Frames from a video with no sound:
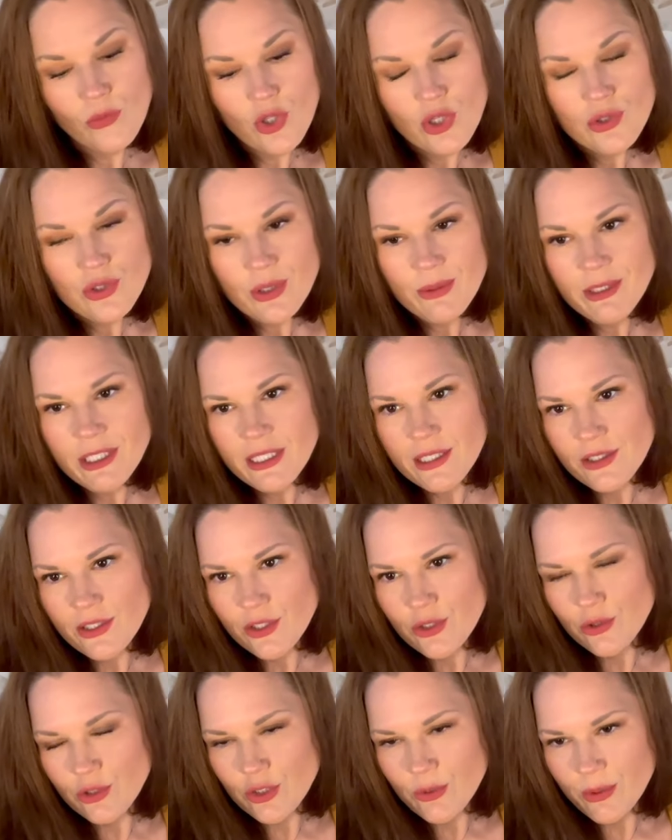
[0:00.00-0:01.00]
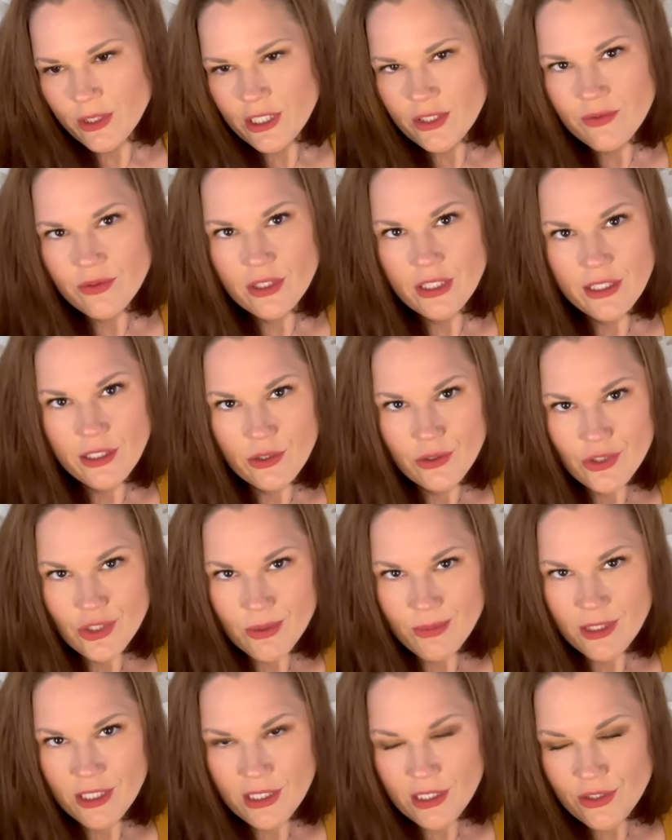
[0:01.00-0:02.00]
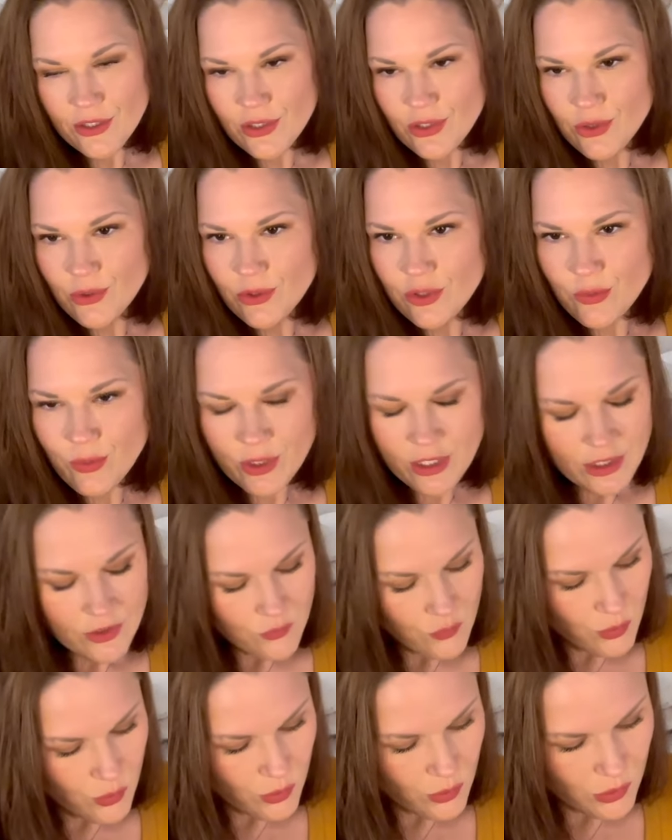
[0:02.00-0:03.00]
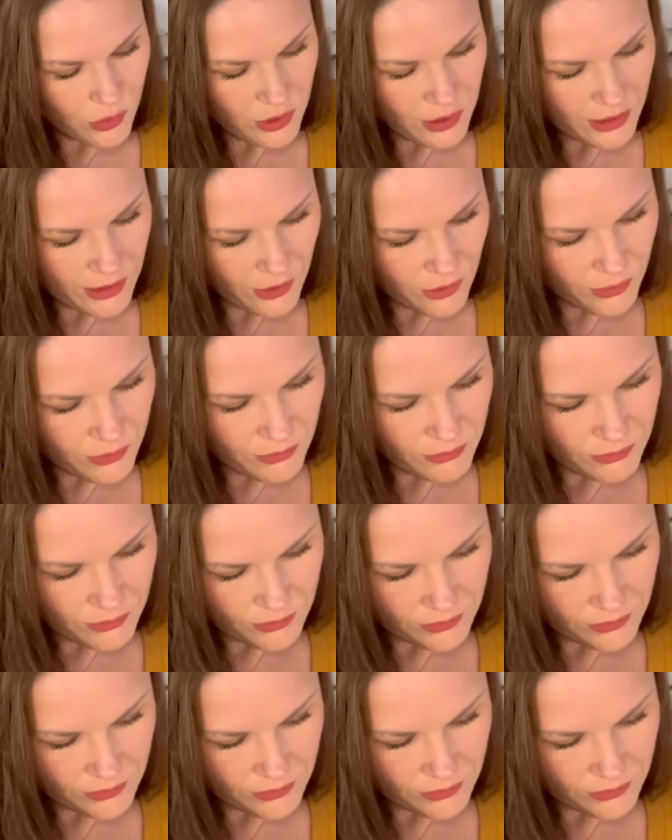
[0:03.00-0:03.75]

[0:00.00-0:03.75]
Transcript: Some of the Ace of Swords, please, for Leo. Some of the Ace of Swords, please, for Leo.